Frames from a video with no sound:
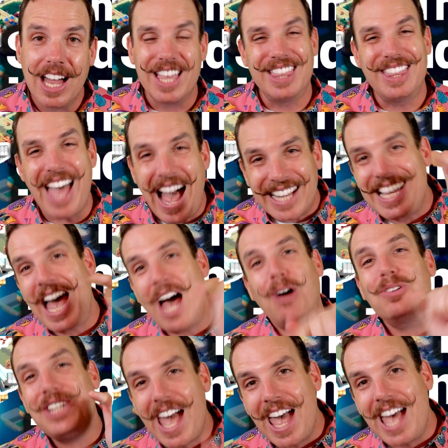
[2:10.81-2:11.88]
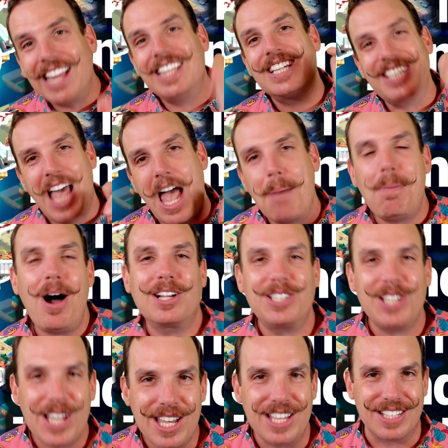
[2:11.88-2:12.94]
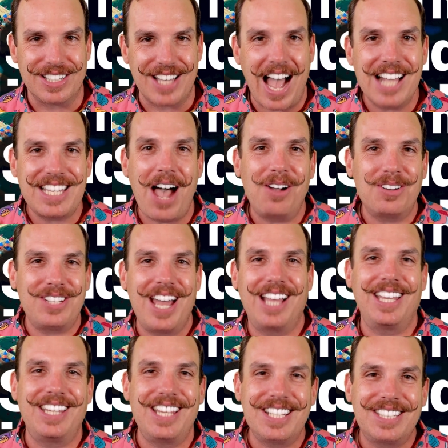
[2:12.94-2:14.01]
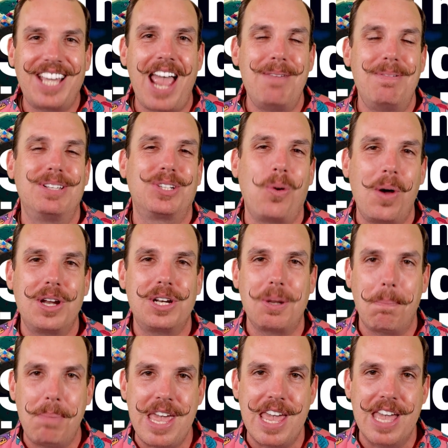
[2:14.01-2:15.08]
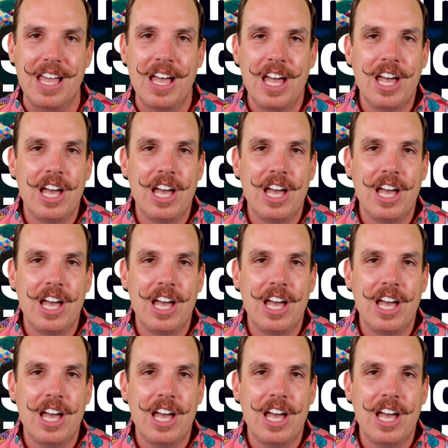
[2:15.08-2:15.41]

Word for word: That's how dead the sandbox is. That's how dead that this game is going to be.